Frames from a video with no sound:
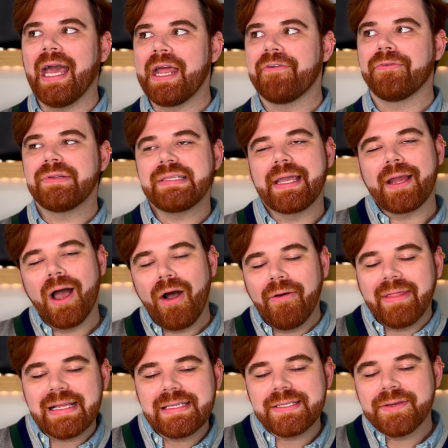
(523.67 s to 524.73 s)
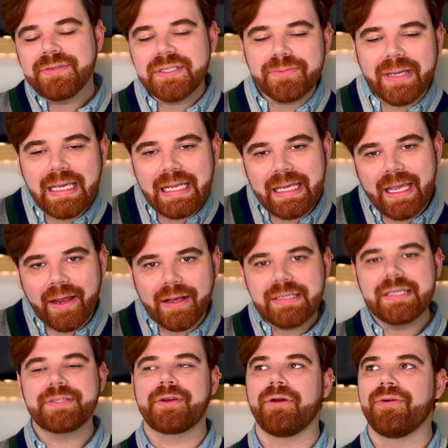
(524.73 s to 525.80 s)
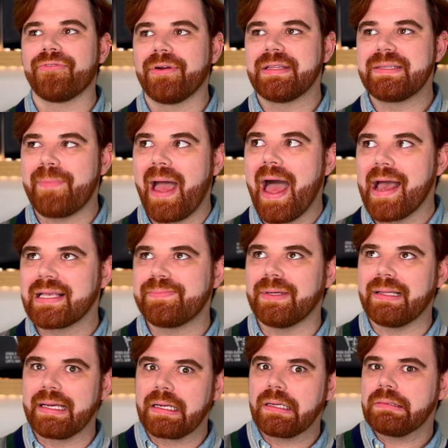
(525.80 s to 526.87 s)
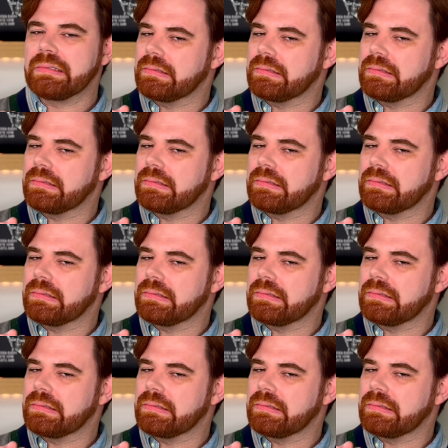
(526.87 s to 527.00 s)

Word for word: and everyone's like, oh, that's so sweet, he carries his girlfriend's bags, but like,